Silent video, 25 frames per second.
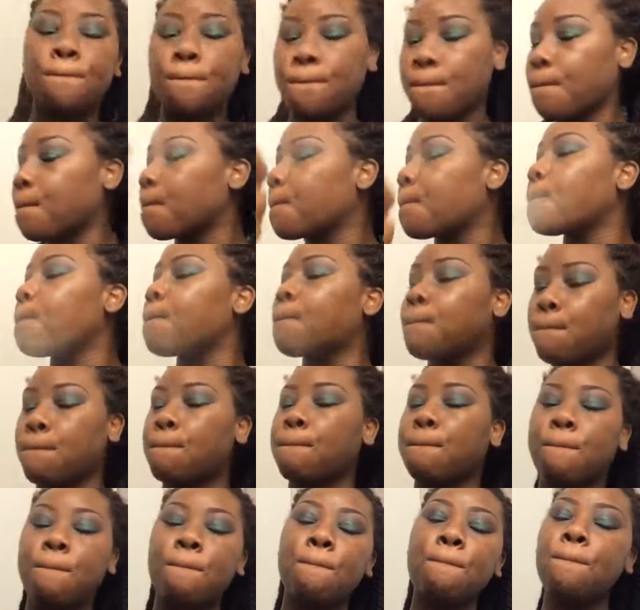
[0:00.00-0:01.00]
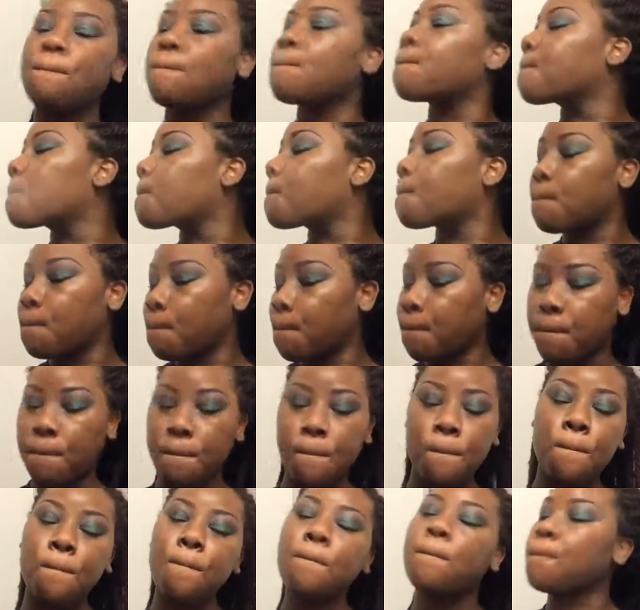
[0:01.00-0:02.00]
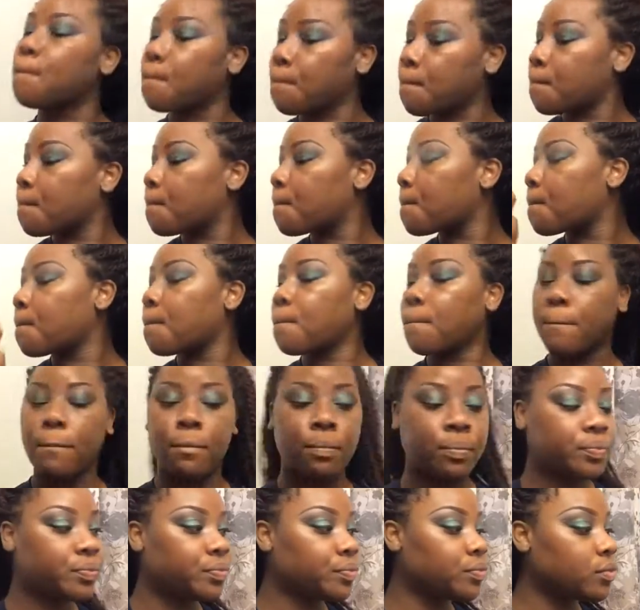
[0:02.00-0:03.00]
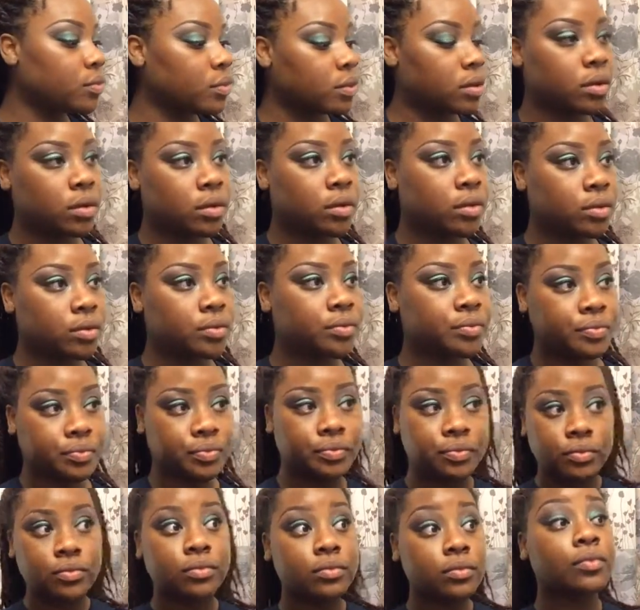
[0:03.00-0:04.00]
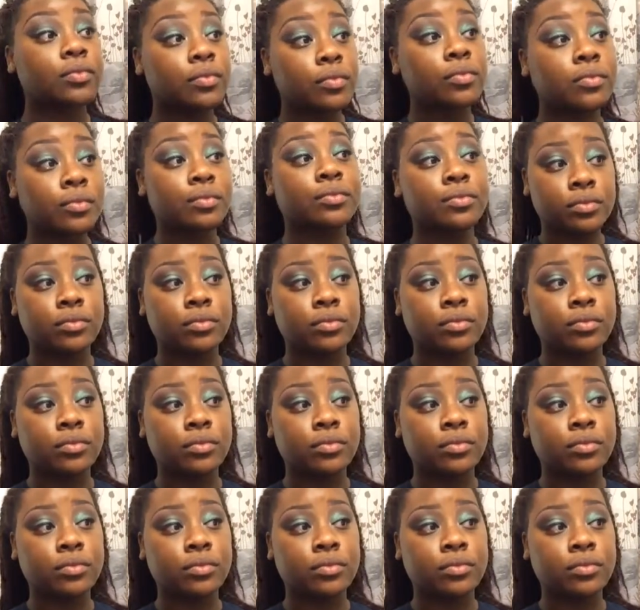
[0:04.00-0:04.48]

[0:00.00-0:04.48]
is so pigmented that it is actually not allowing the black to